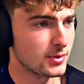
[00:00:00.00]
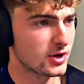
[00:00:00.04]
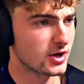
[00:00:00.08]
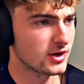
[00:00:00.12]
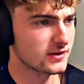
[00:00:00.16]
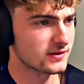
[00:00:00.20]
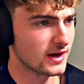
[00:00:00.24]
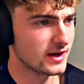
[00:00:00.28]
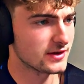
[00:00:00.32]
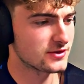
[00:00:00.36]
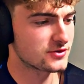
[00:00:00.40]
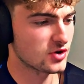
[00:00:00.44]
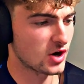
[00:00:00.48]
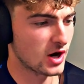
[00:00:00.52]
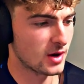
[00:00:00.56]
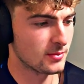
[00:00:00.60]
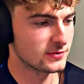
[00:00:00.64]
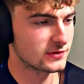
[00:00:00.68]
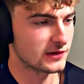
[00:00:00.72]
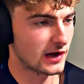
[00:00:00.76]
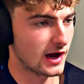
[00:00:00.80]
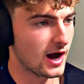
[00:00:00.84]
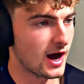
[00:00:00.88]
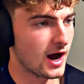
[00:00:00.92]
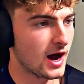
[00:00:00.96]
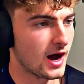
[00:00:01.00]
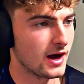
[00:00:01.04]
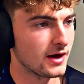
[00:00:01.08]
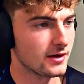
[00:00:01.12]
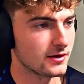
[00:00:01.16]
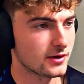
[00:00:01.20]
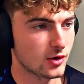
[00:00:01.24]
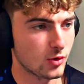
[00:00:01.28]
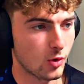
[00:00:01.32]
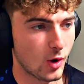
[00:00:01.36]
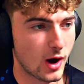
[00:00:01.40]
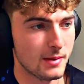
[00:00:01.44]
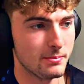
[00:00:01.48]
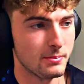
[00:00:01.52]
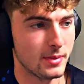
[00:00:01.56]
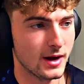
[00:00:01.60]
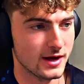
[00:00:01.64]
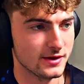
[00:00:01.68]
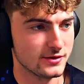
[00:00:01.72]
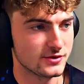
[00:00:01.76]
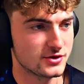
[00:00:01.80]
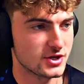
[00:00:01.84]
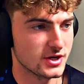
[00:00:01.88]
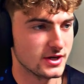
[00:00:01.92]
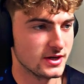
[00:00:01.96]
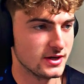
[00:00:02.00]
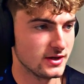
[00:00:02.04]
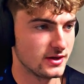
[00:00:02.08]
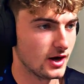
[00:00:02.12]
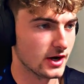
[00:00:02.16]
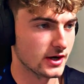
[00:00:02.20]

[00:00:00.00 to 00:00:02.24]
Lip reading: because our drums are quite punchy,